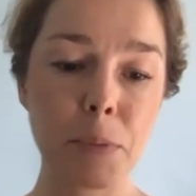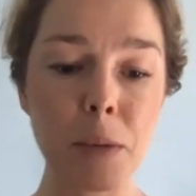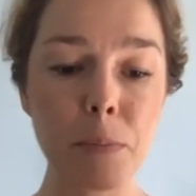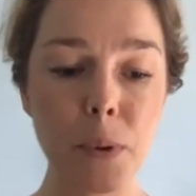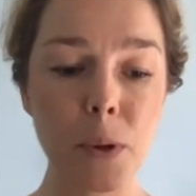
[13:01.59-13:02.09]

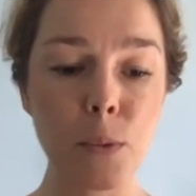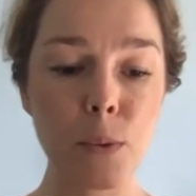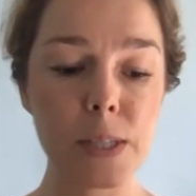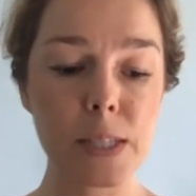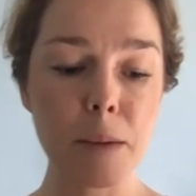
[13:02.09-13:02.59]
people
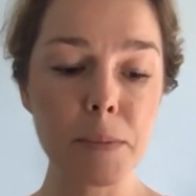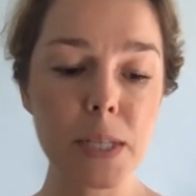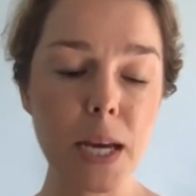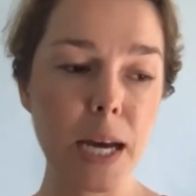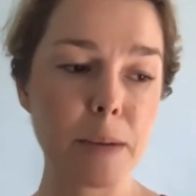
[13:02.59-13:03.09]
will
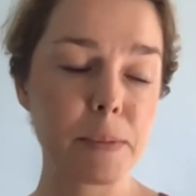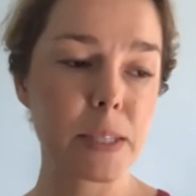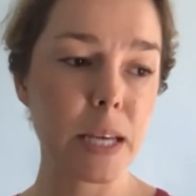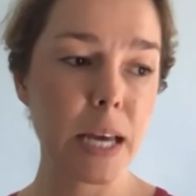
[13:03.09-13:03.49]
sometimes